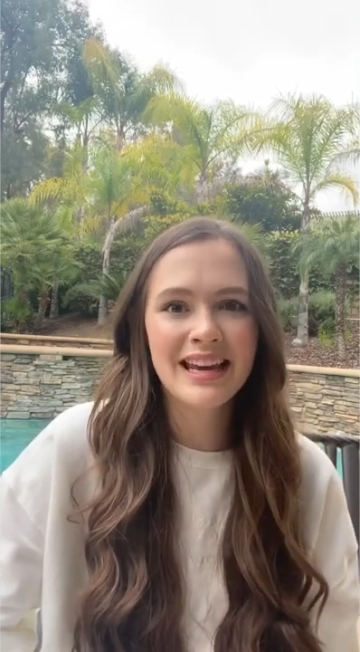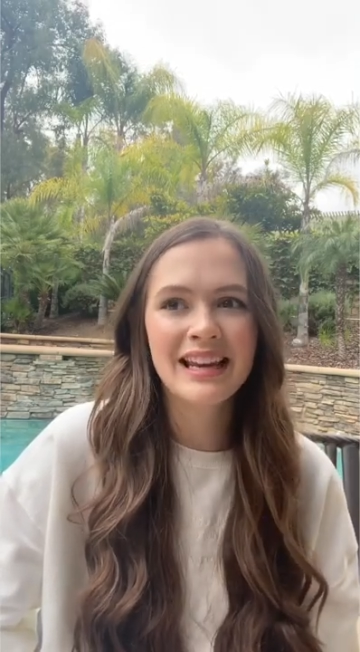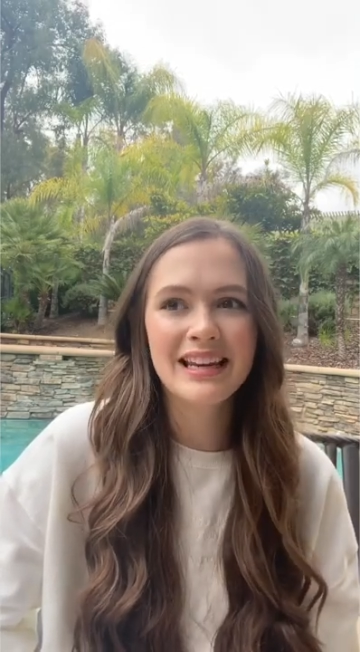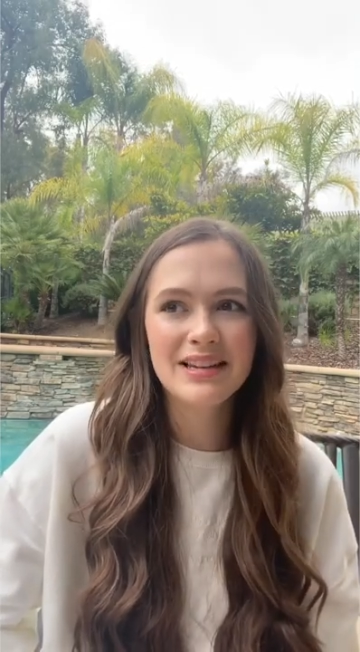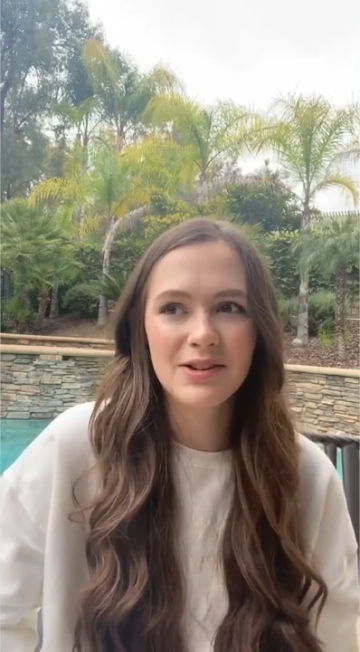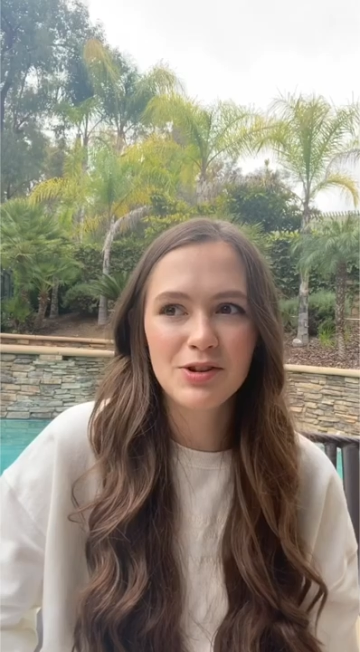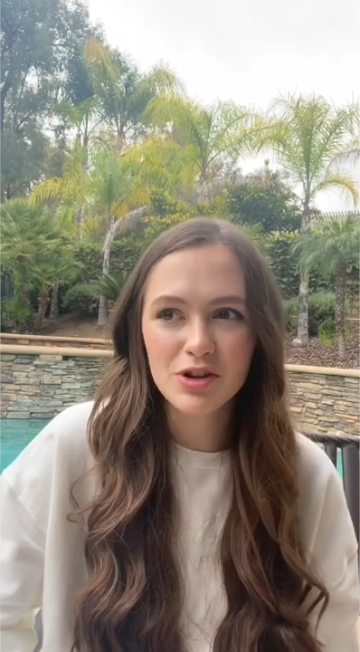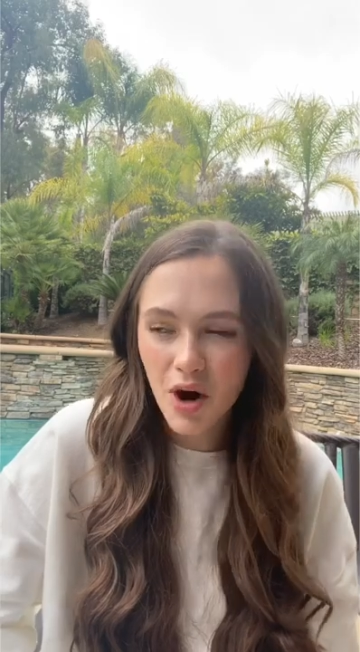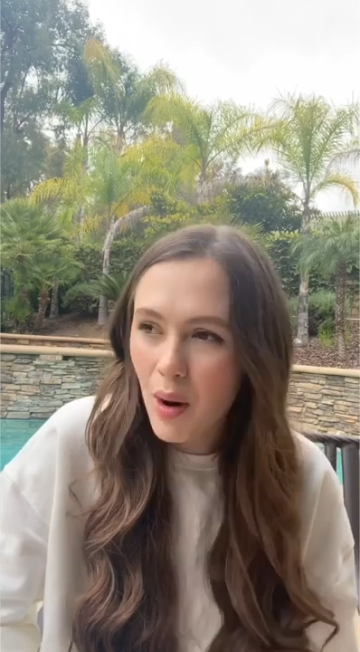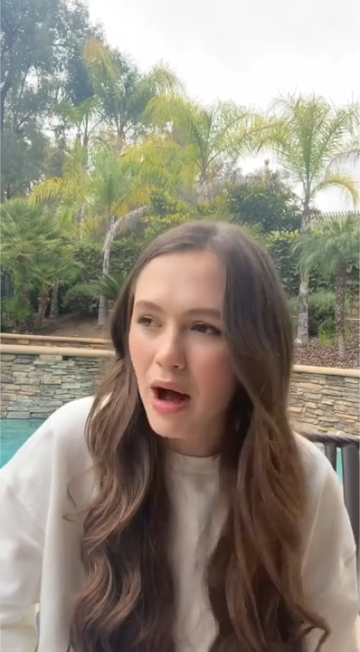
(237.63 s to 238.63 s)
it is
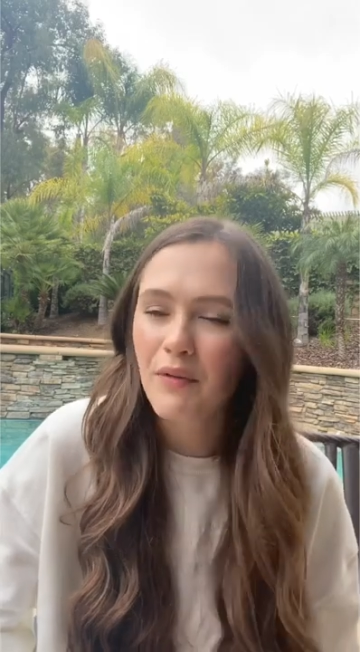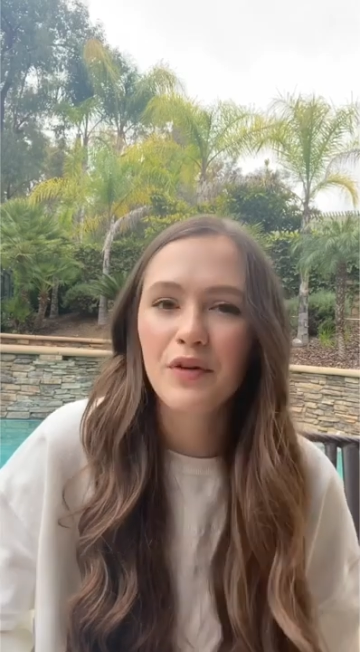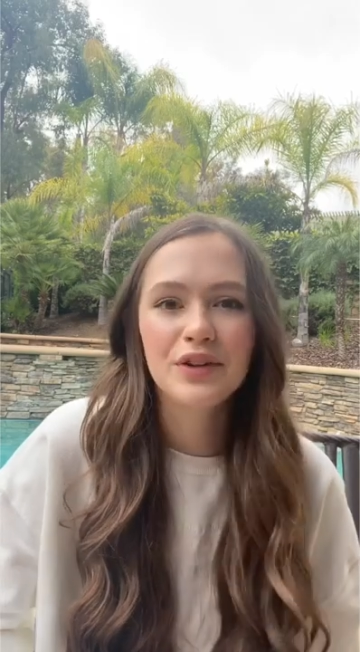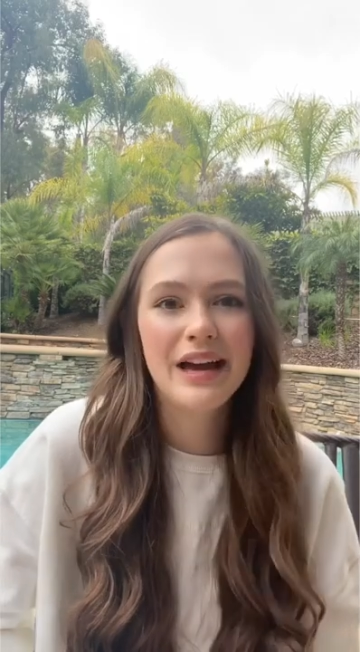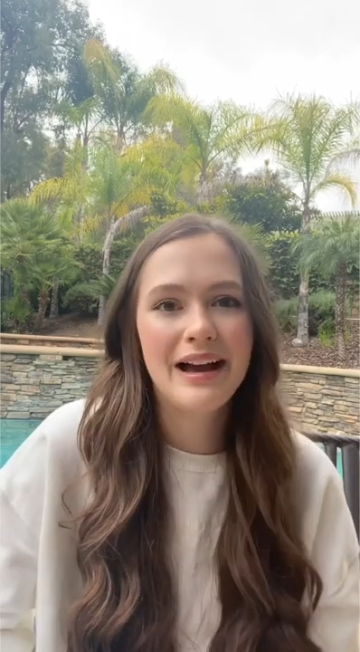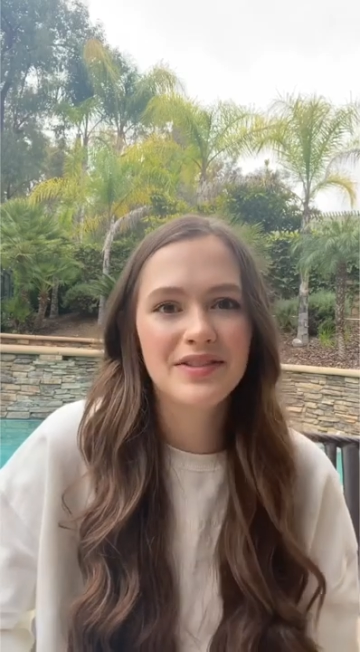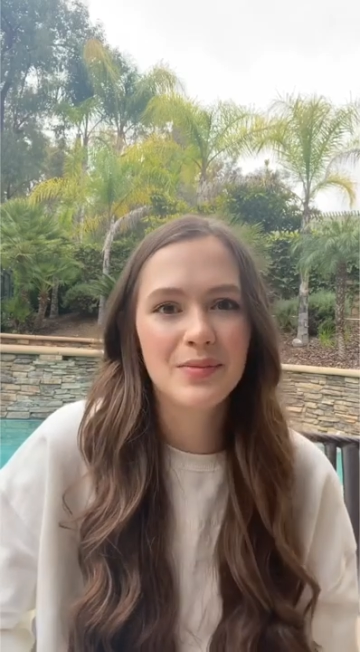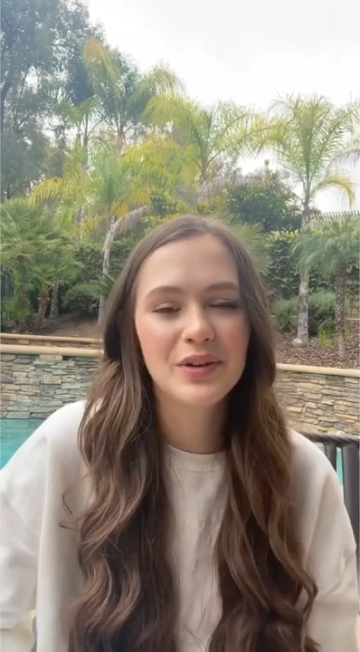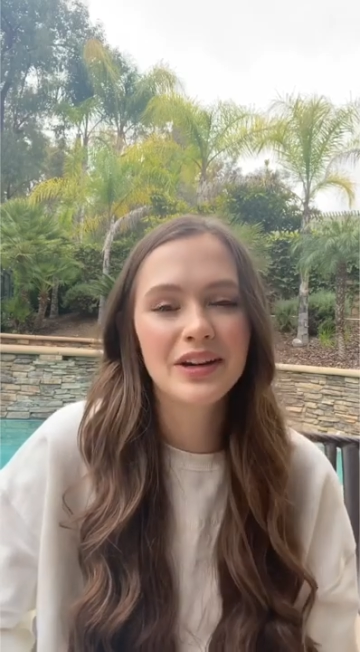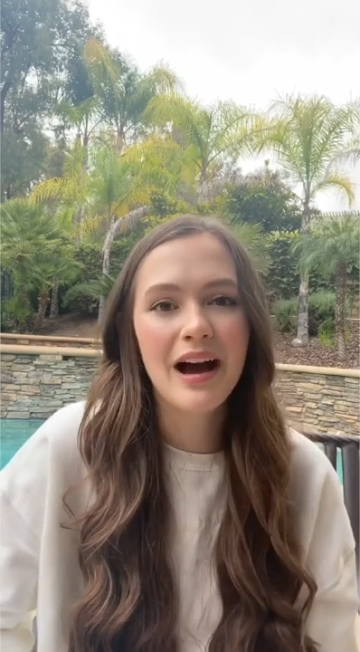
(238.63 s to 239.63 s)
so helpful to have
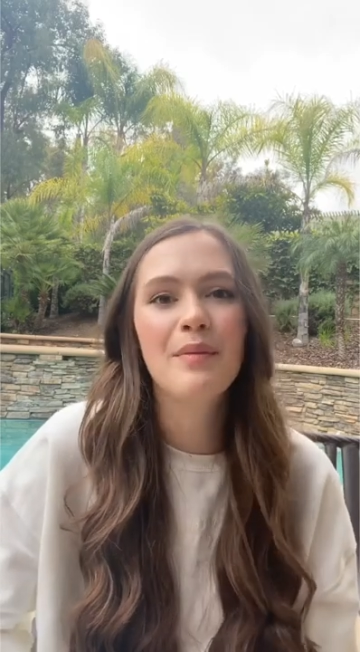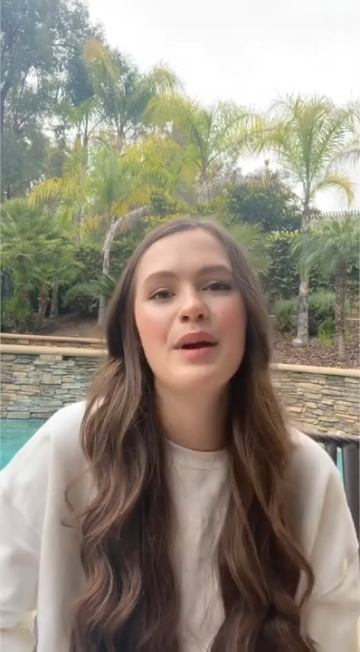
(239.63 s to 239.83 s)
someone come